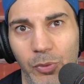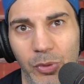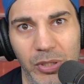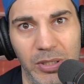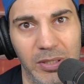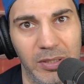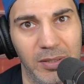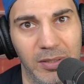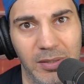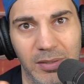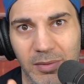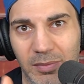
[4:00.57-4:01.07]

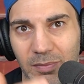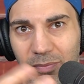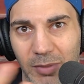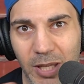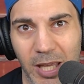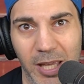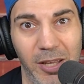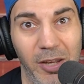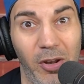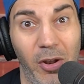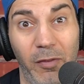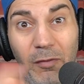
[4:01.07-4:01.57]
was,
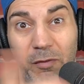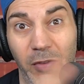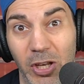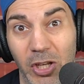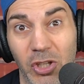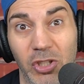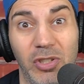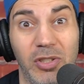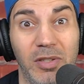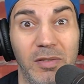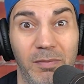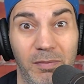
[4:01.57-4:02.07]
you know, had
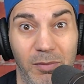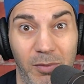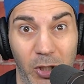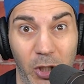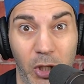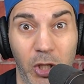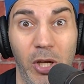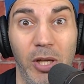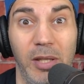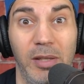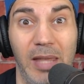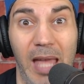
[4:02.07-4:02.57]
finished
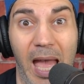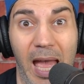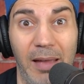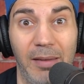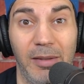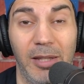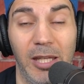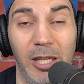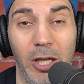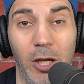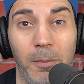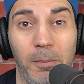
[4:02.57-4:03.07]
good that
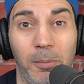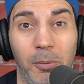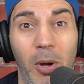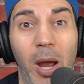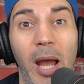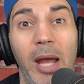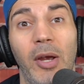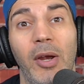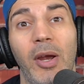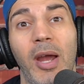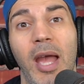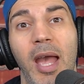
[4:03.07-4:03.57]
the year
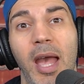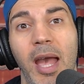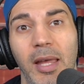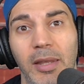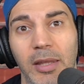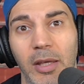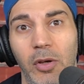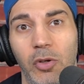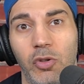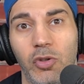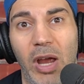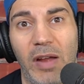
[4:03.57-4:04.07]
prior.
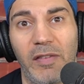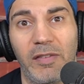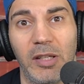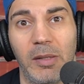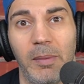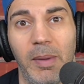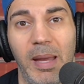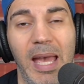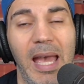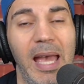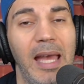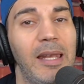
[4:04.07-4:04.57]
They were drafting
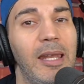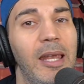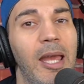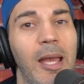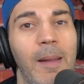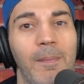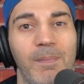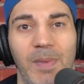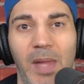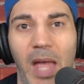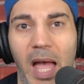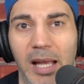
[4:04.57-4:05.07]
him ahead.
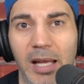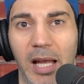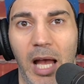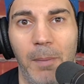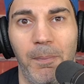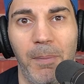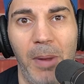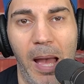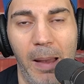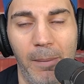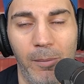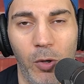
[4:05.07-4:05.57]
I
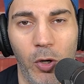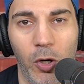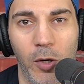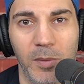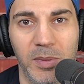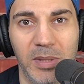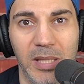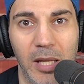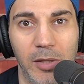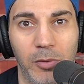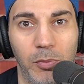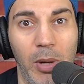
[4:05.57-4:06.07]
got Pat
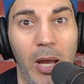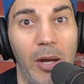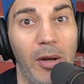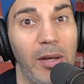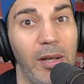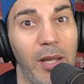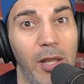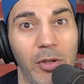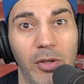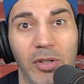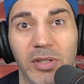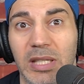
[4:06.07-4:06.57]
Mahomes 10th round.
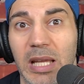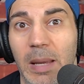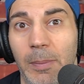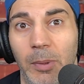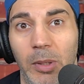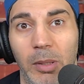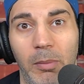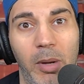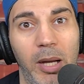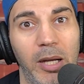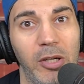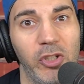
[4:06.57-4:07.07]
Another example,
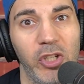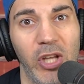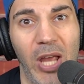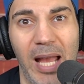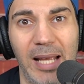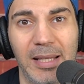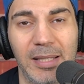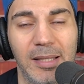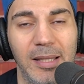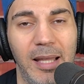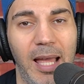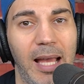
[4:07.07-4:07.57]
Lamar
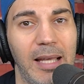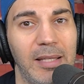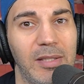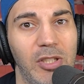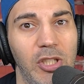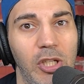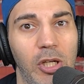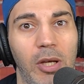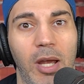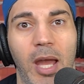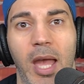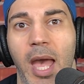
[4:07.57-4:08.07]
Jackson last
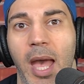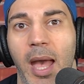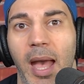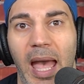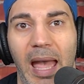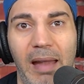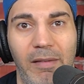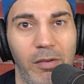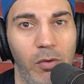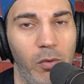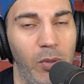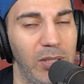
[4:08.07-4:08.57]
year.
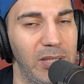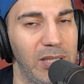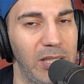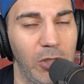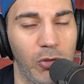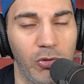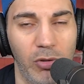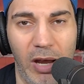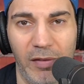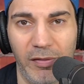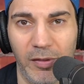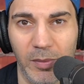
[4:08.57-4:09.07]
Everyone said
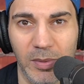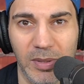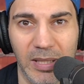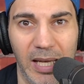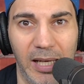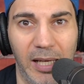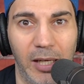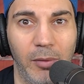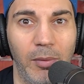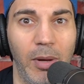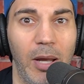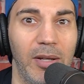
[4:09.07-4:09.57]
draft him
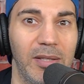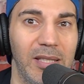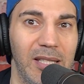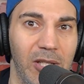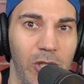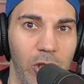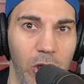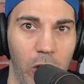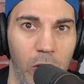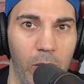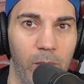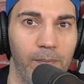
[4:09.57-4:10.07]
second round. I
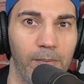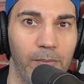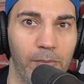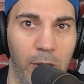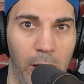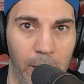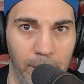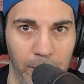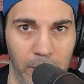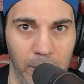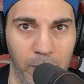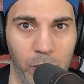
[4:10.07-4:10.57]
said, no,
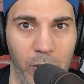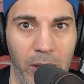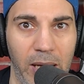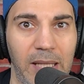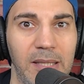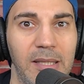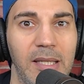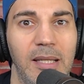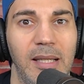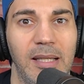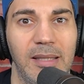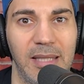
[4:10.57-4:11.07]
pump the
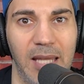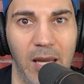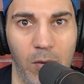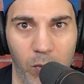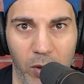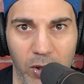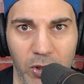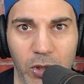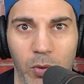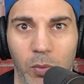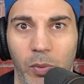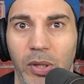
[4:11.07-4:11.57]
brakes. Let's get
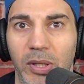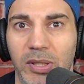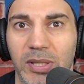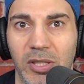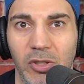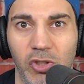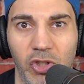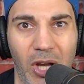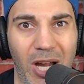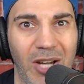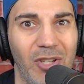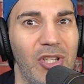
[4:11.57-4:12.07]
Russell
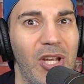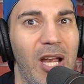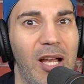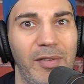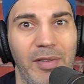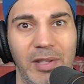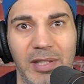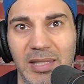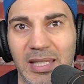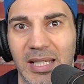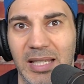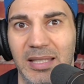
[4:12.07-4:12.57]
Wilson, Josh Allen,
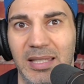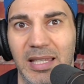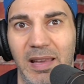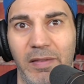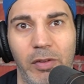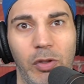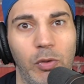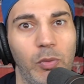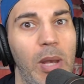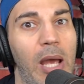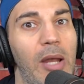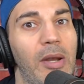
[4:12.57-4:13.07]
the 6th,
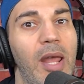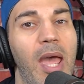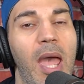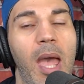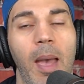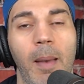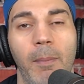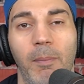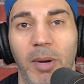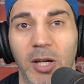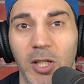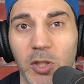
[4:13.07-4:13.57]
7th round.
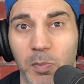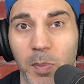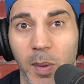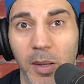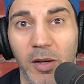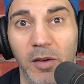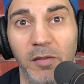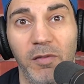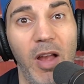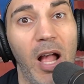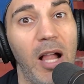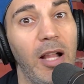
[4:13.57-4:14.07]
Much
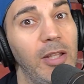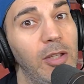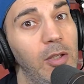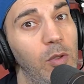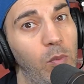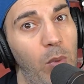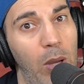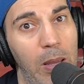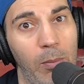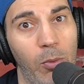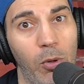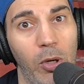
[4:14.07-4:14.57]
better value,
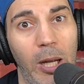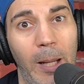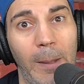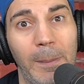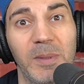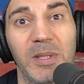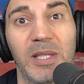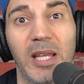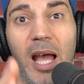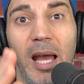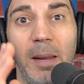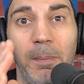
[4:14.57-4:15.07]
way more
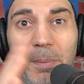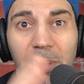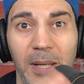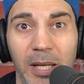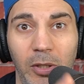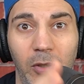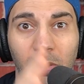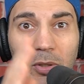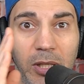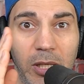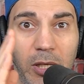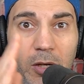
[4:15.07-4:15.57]
upside,
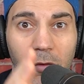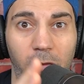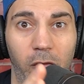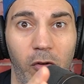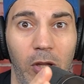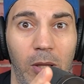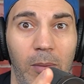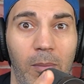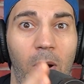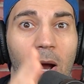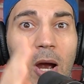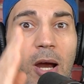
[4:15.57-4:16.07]
pinnacle year for
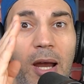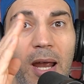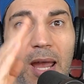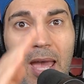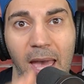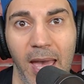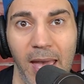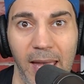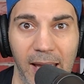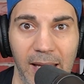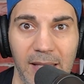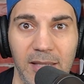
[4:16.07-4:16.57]
Lamar.
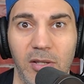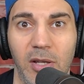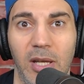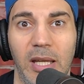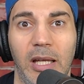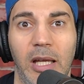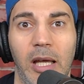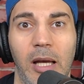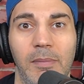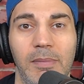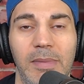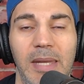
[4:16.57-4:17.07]
It's going to
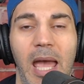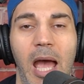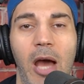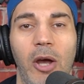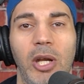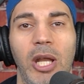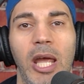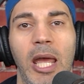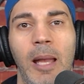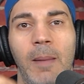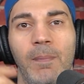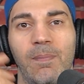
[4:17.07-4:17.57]
come
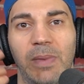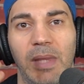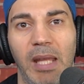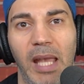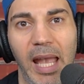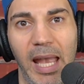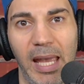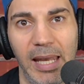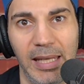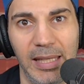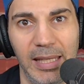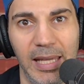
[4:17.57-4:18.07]
down.
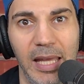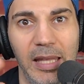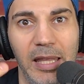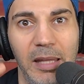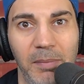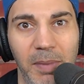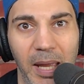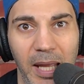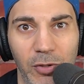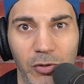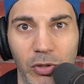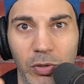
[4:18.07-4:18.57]
And again, the
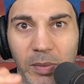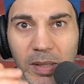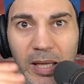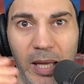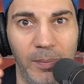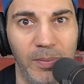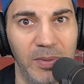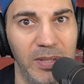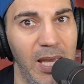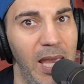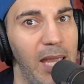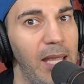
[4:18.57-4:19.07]
mainstream
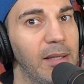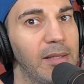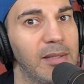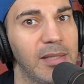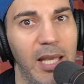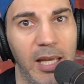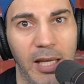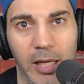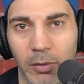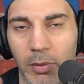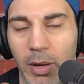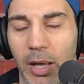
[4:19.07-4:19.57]
kept saying
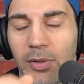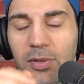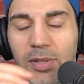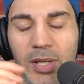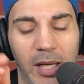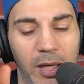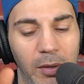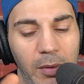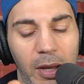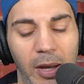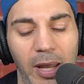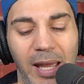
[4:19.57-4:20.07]
second round.
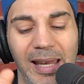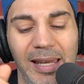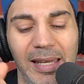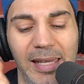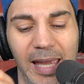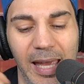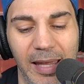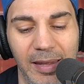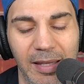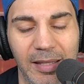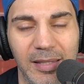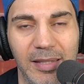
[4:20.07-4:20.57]
And
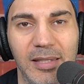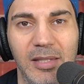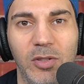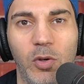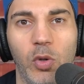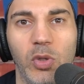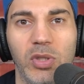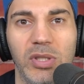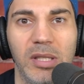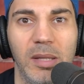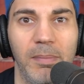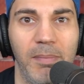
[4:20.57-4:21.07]
again, this
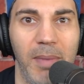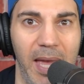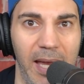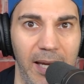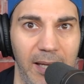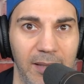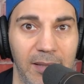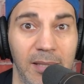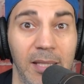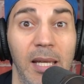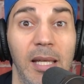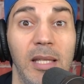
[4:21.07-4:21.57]
goes in the
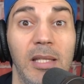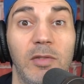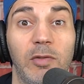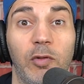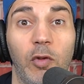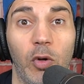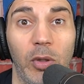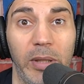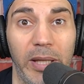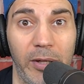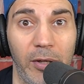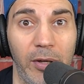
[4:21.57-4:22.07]
magazines,
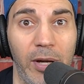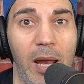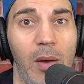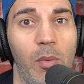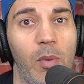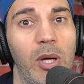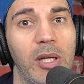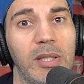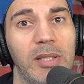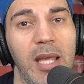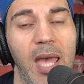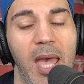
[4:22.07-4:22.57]
four-letter
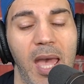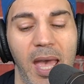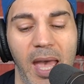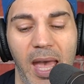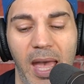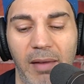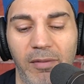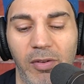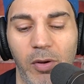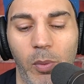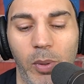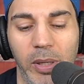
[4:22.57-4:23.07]
networks,
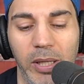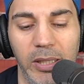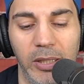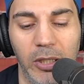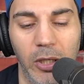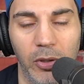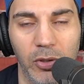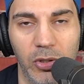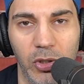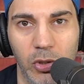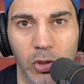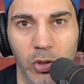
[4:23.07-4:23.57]
everywhere you
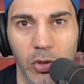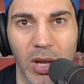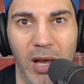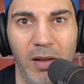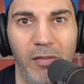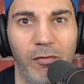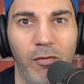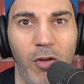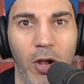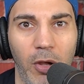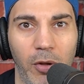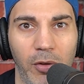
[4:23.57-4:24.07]
go. So do
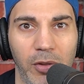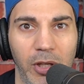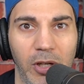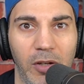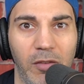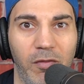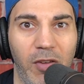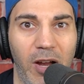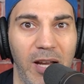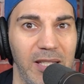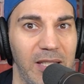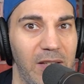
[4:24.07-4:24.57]
not follow their
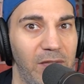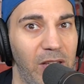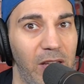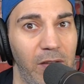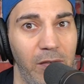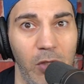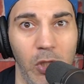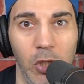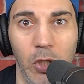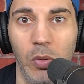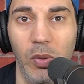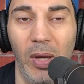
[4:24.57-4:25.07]
advice. I've
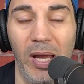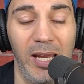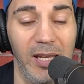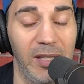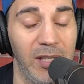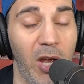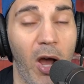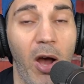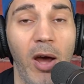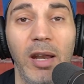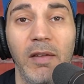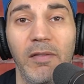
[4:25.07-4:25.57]
given you a
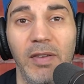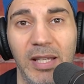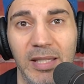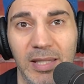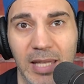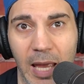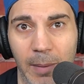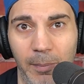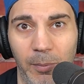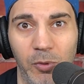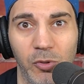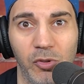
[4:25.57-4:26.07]
ton of
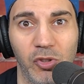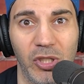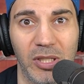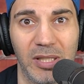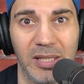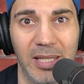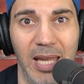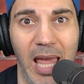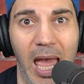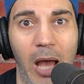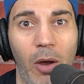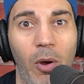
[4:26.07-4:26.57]
examples
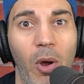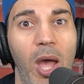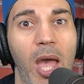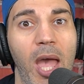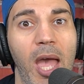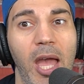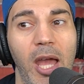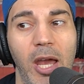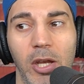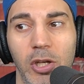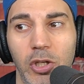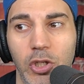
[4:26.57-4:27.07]
just now.
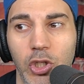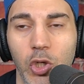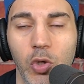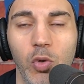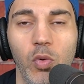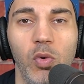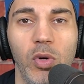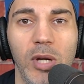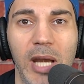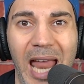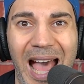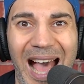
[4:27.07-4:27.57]

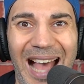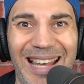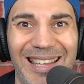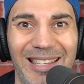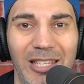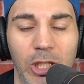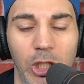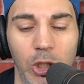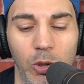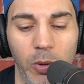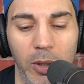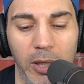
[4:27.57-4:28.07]
Do
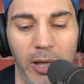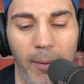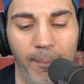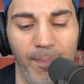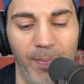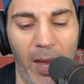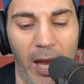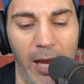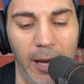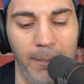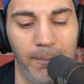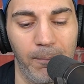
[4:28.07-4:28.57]
not do it.
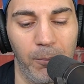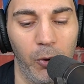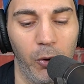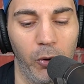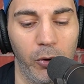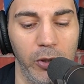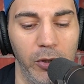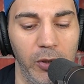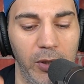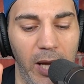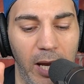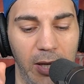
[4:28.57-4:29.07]
I
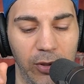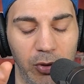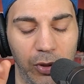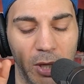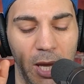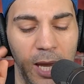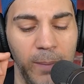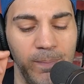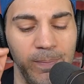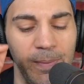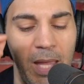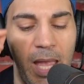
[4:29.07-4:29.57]
implore you guys,
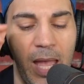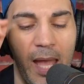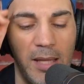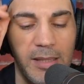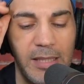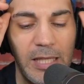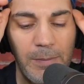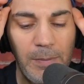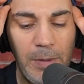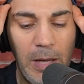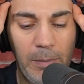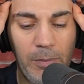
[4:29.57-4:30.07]
okay?
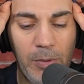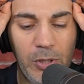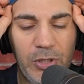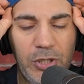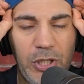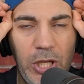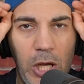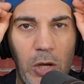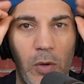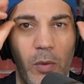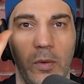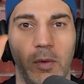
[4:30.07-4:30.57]
Tip number
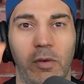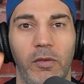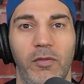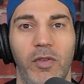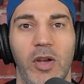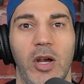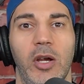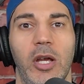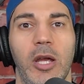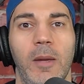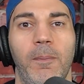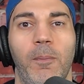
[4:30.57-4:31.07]
two,
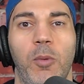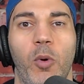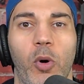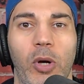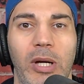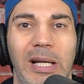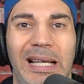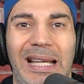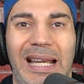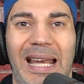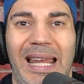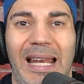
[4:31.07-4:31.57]
very
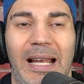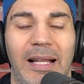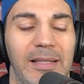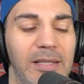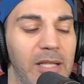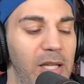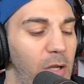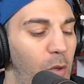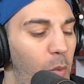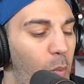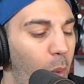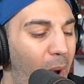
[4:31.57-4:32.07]
important, and I'll
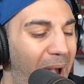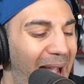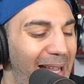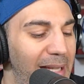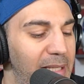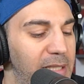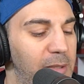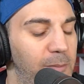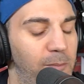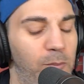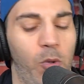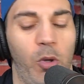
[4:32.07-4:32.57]
tell you why
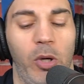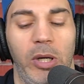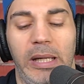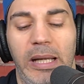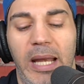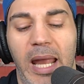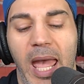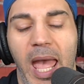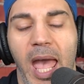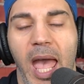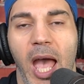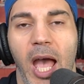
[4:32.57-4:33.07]
it's
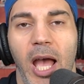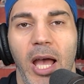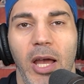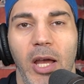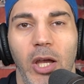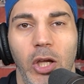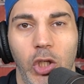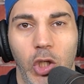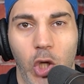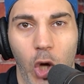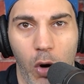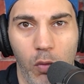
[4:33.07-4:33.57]
important.
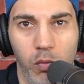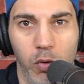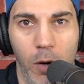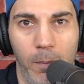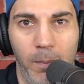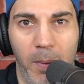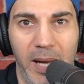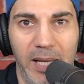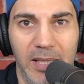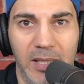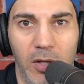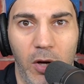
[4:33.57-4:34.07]
Go
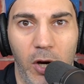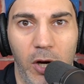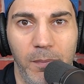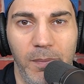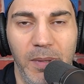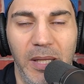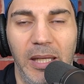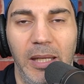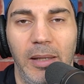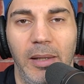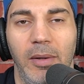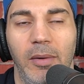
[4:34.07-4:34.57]
robust
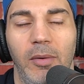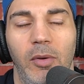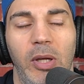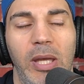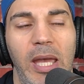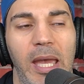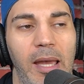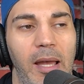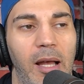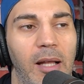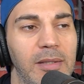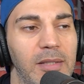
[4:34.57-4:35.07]
RB.
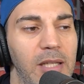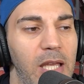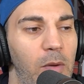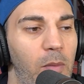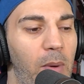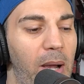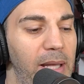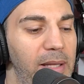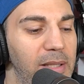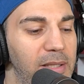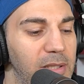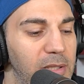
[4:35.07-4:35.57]
Okay, I'll tell you
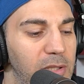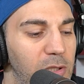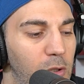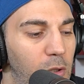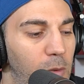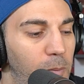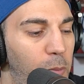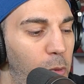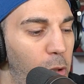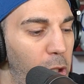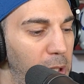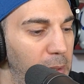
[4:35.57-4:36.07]
why this is so
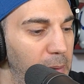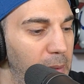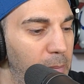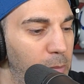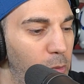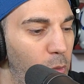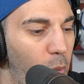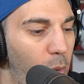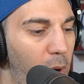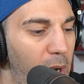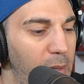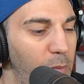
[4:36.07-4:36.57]
important.
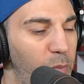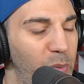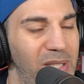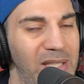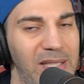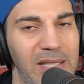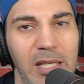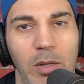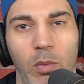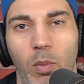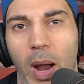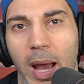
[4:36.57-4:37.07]
Number one, we
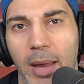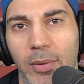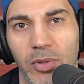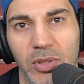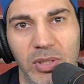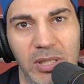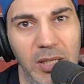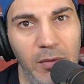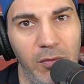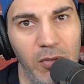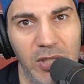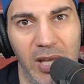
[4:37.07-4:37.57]
see wide
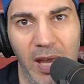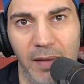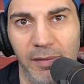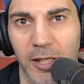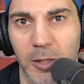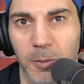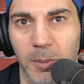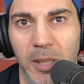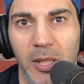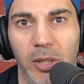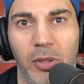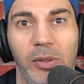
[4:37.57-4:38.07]
receivers have
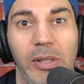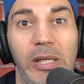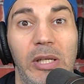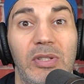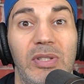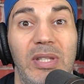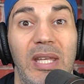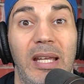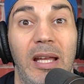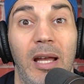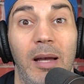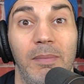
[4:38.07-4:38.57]
these pinnacle years
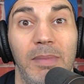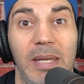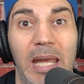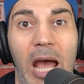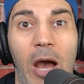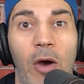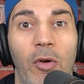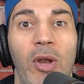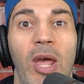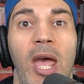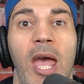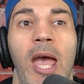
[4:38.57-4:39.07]
and they come
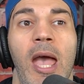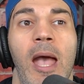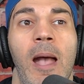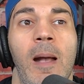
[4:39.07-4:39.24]
down.